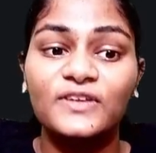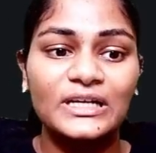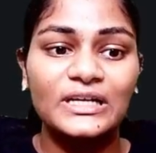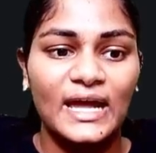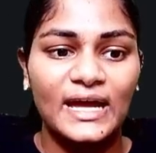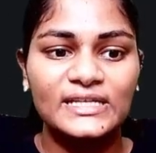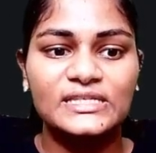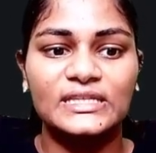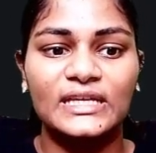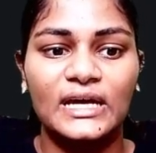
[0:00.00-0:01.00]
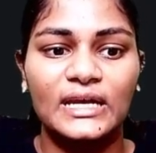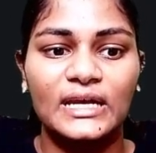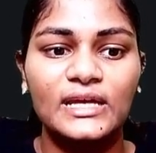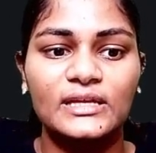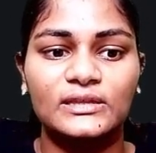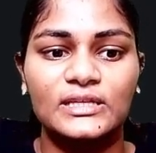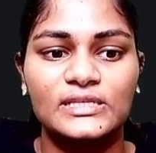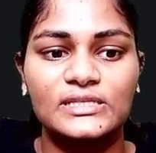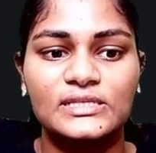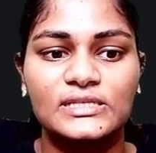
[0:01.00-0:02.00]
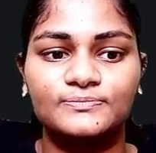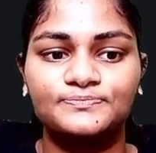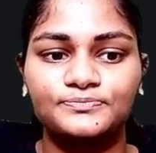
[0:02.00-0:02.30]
field lines? They are like this,